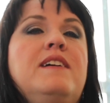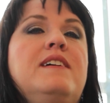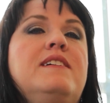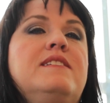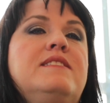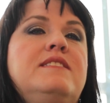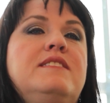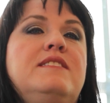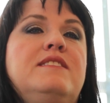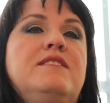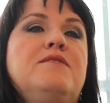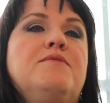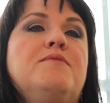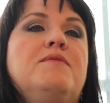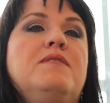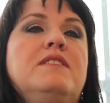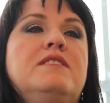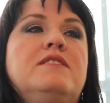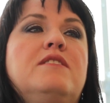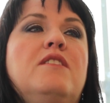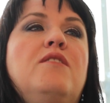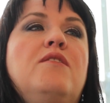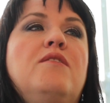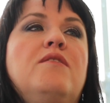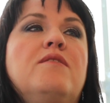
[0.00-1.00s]
it's easy to
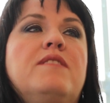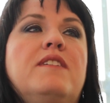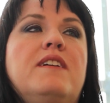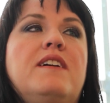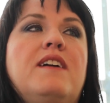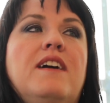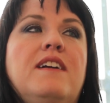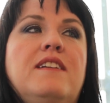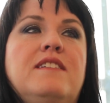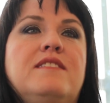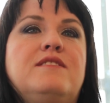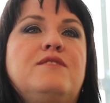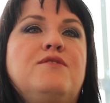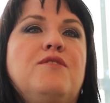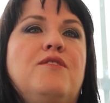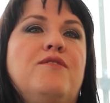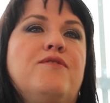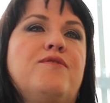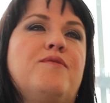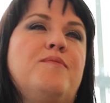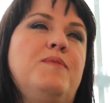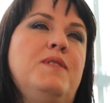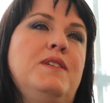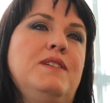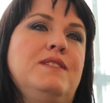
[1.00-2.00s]
realize, oh, they kind of stole
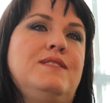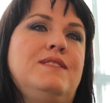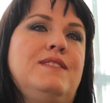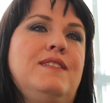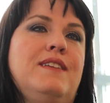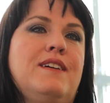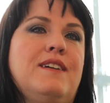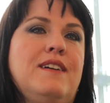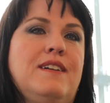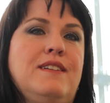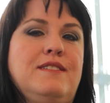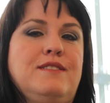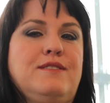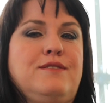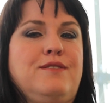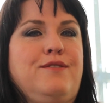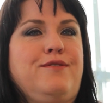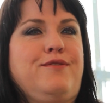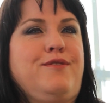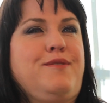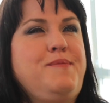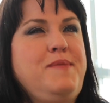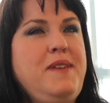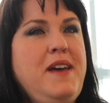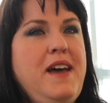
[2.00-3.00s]
from this and they kind of stole
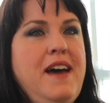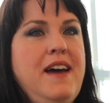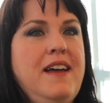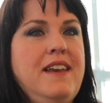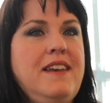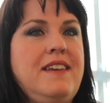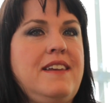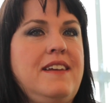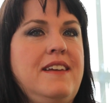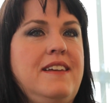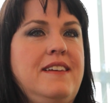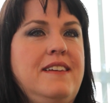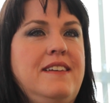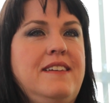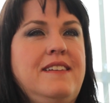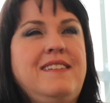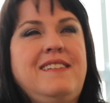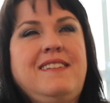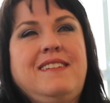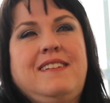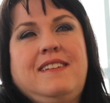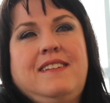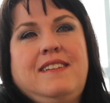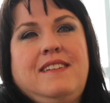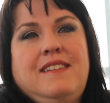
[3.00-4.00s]
from that. And
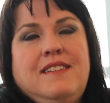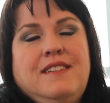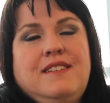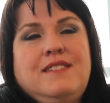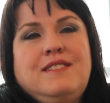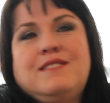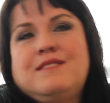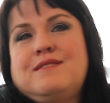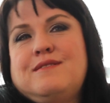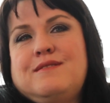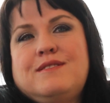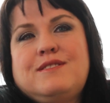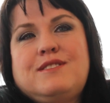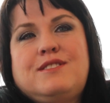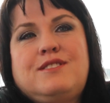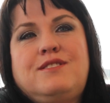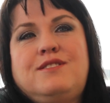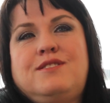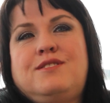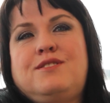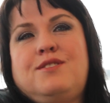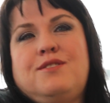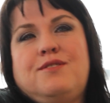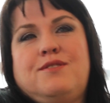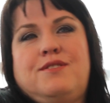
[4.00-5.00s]

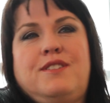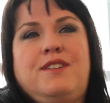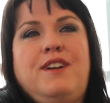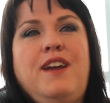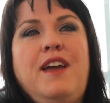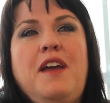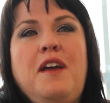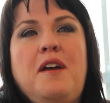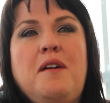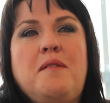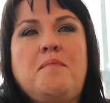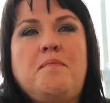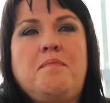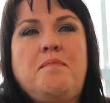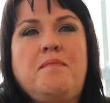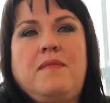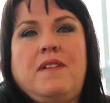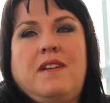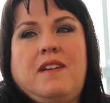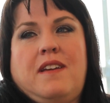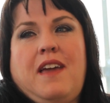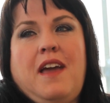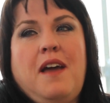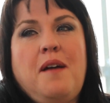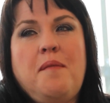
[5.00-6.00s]
so it
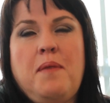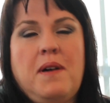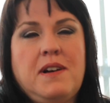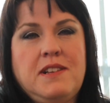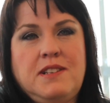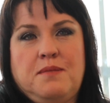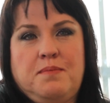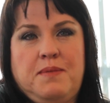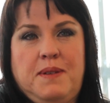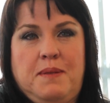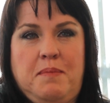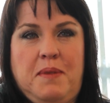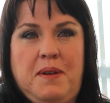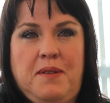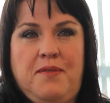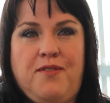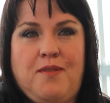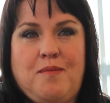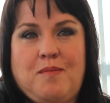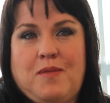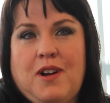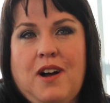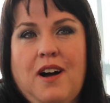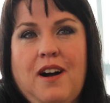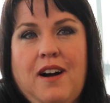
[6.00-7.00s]
can't possibly be
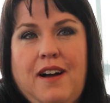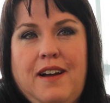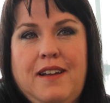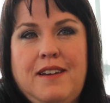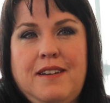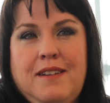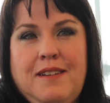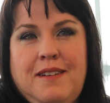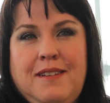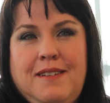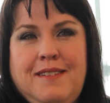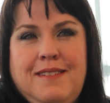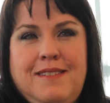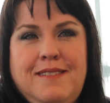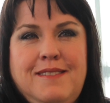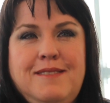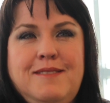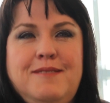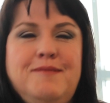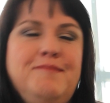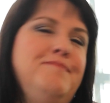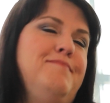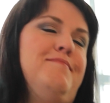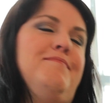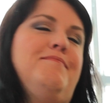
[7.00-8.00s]
from God
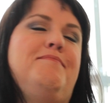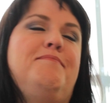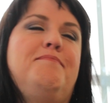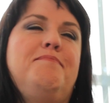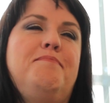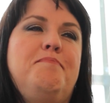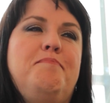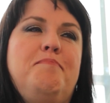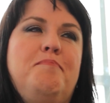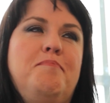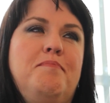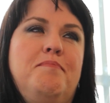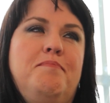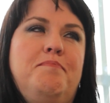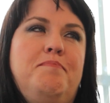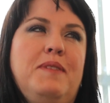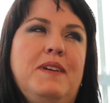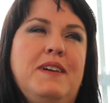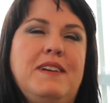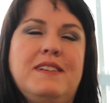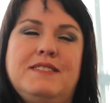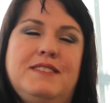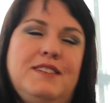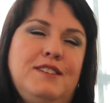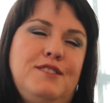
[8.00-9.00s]

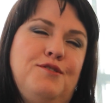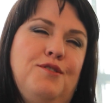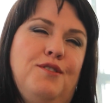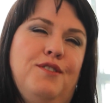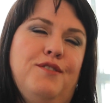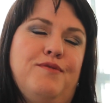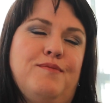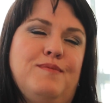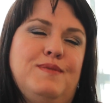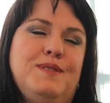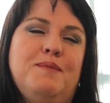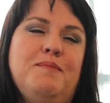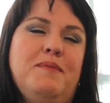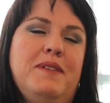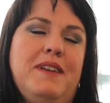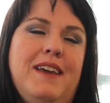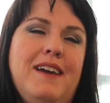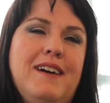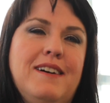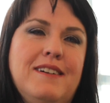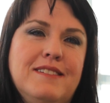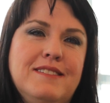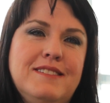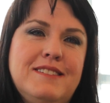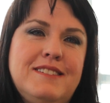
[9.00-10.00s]
because they stole it from somebody
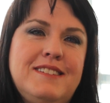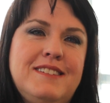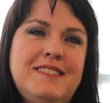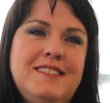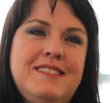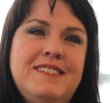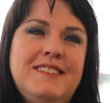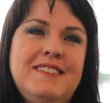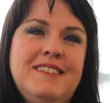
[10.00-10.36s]
else.